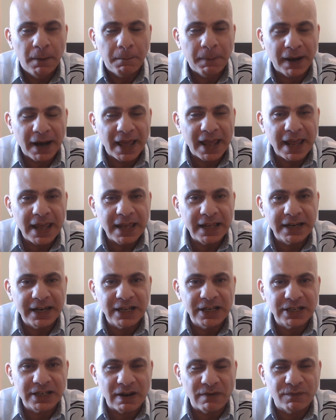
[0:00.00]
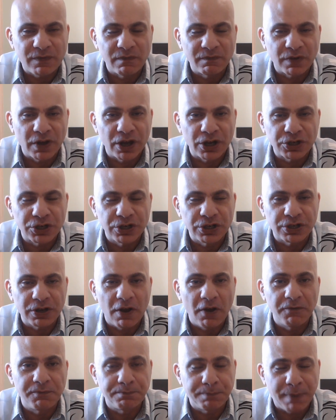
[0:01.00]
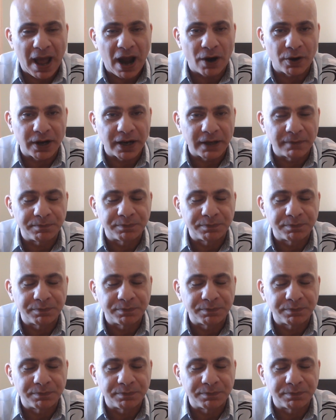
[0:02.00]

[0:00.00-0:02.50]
playing these different versions of Barry.